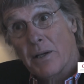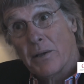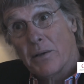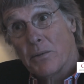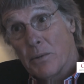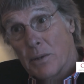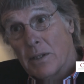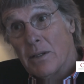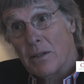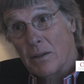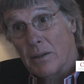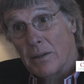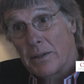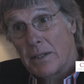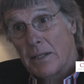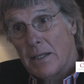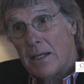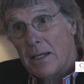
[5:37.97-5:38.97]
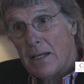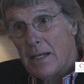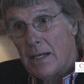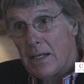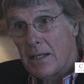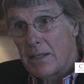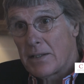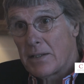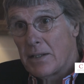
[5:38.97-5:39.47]
of the world.
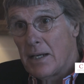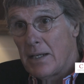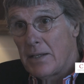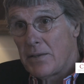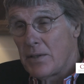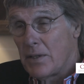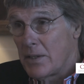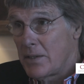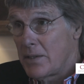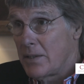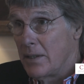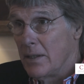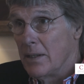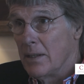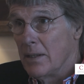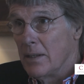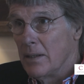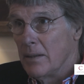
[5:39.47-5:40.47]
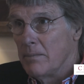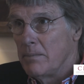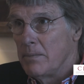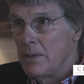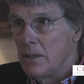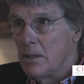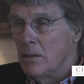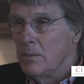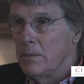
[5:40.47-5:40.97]
And it's not just,
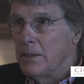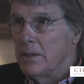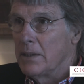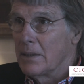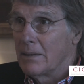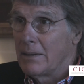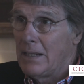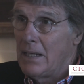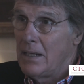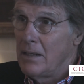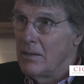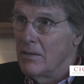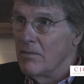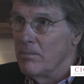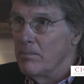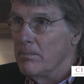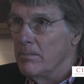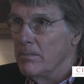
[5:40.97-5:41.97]
you know, when the king of